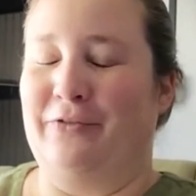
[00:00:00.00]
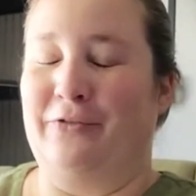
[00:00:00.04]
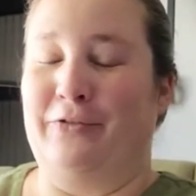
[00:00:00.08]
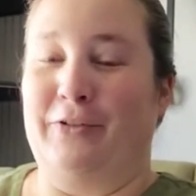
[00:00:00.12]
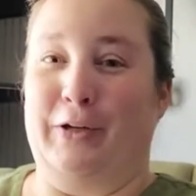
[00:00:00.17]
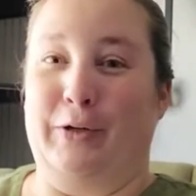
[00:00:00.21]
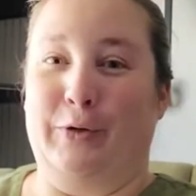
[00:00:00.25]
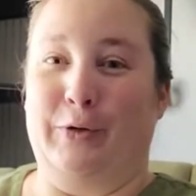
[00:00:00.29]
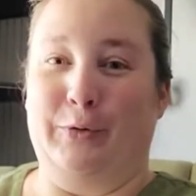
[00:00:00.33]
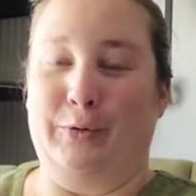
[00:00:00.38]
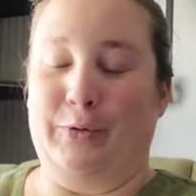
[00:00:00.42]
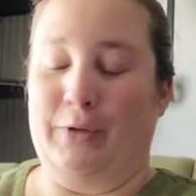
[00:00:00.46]

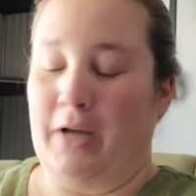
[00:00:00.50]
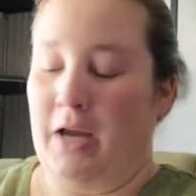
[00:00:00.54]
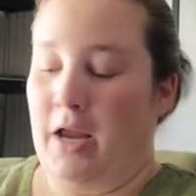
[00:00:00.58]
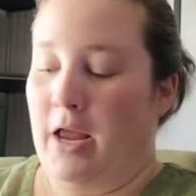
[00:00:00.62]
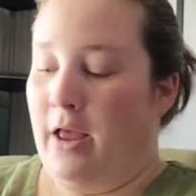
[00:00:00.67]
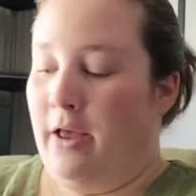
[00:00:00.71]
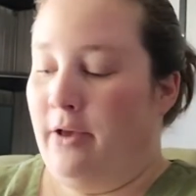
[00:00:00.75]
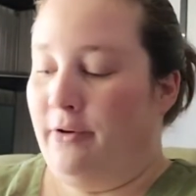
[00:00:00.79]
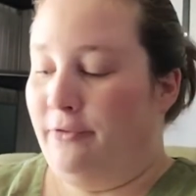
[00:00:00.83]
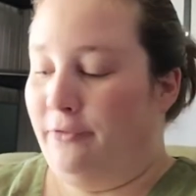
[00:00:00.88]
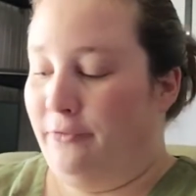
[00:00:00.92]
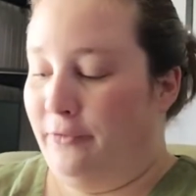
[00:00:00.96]
field
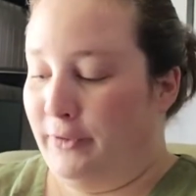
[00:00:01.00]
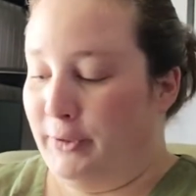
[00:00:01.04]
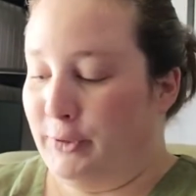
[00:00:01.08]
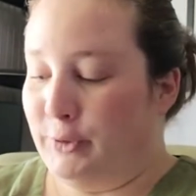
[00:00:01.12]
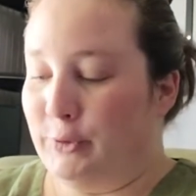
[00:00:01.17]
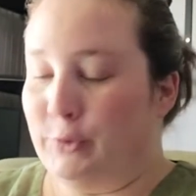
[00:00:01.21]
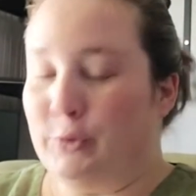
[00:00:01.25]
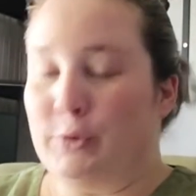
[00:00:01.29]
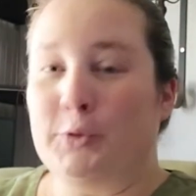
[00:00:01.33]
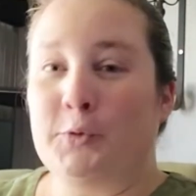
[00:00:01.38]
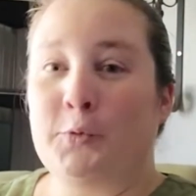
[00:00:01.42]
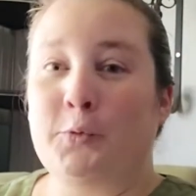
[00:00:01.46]

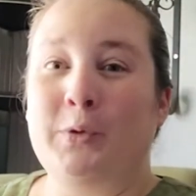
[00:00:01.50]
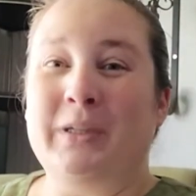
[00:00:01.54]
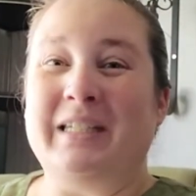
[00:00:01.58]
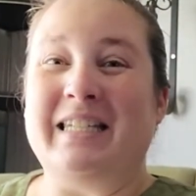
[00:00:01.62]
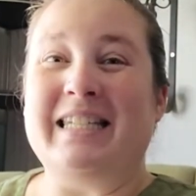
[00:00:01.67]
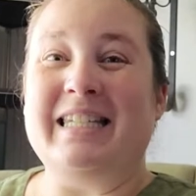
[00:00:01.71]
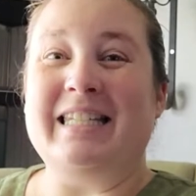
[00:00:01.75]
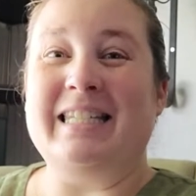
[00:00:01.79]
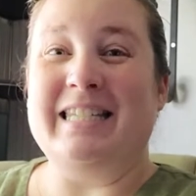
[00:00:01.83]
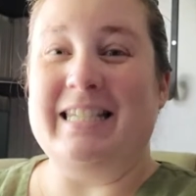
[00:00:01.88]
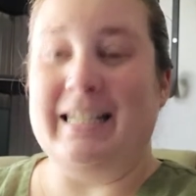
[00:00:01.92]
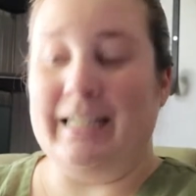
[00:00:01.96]
filled with
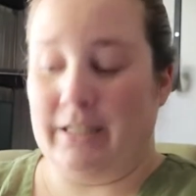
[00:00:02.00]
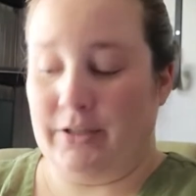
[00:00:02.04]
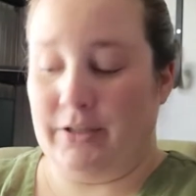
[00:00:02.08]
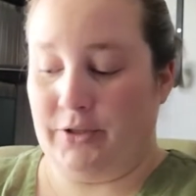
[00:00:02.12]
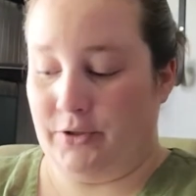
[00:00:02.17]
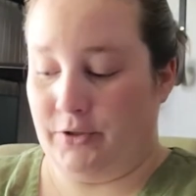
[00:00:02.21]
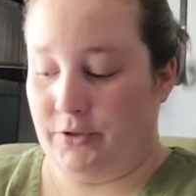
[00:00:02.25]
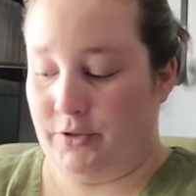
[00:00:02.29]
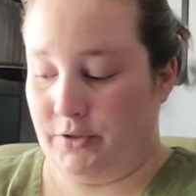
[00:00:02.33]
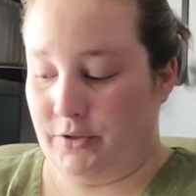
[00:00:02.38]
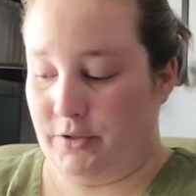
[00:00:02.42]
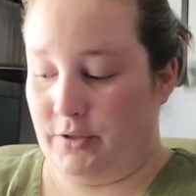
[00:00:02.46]

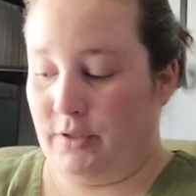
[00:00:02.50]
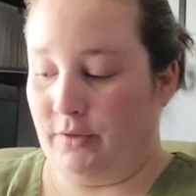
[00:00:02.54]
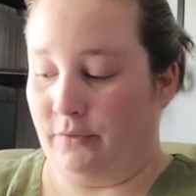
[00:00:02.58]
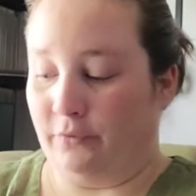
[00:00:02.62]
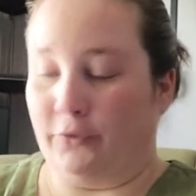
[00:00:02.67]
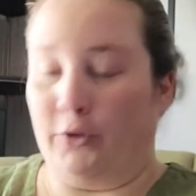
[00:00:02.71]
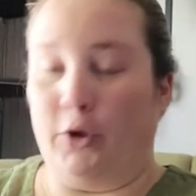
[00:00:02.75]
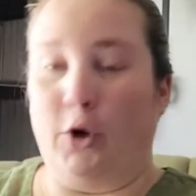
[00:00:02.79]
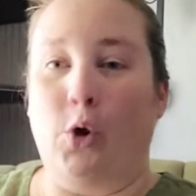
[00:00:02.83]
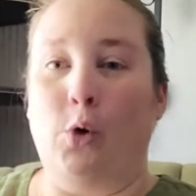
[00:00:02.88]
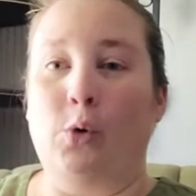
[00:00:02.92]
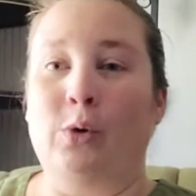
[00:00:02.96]
stickers
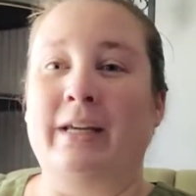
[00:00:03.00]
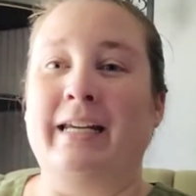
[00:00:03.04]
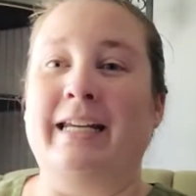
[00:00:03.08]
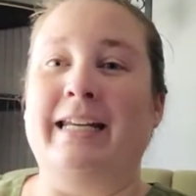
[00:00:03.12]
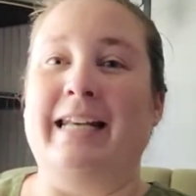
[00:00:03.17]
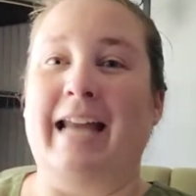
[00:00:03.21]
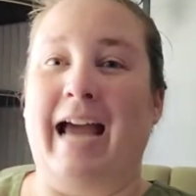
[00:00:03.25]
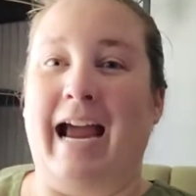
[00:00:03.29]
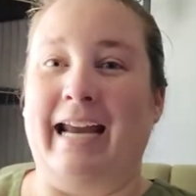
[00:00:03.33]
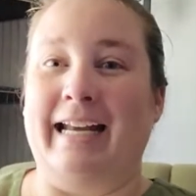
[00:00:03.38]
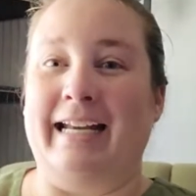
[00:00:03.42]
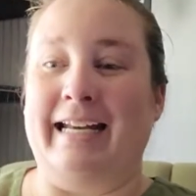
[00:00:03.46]
for only
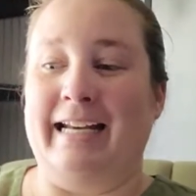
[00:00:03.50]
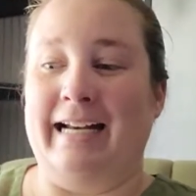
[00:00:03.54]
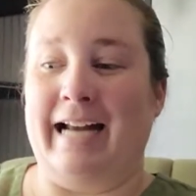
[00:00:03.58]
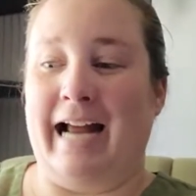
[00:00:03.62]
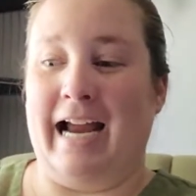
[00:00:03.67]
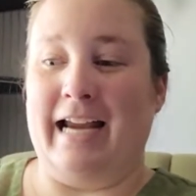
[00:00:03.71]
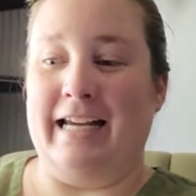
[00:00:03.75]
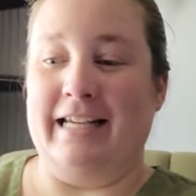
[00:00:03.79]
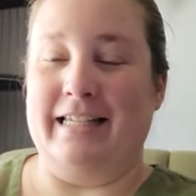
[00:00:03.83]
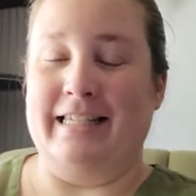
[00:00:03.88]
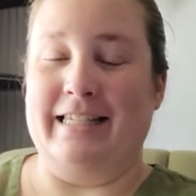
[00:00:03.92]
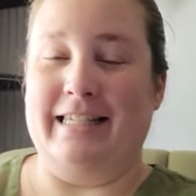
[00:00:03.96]

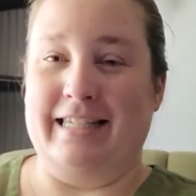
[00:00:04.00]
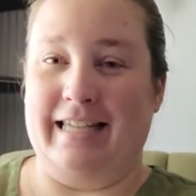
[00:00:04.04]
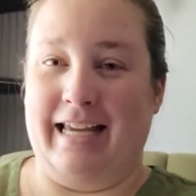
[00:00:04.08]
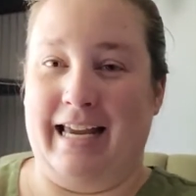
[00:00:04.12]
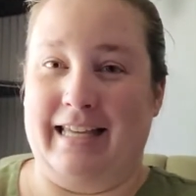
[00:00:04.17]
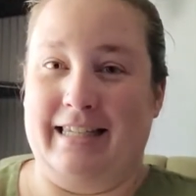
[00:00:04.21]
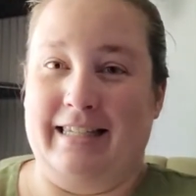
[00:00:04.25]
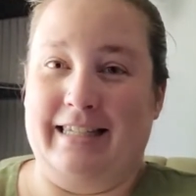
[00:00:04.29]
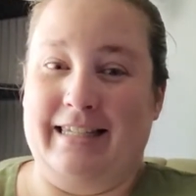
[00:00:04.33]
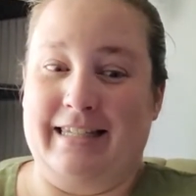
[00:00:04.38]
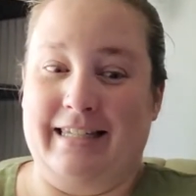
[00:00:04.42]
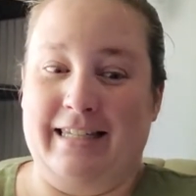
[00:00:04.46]
99
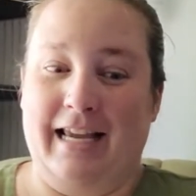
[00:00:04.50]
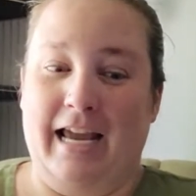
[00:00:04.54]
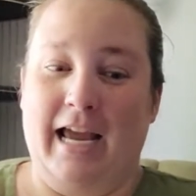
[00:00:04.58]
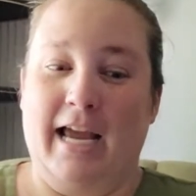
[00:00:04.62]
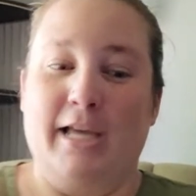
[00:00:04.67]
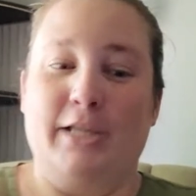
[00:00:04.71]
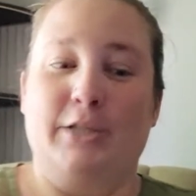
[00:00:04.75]
cents.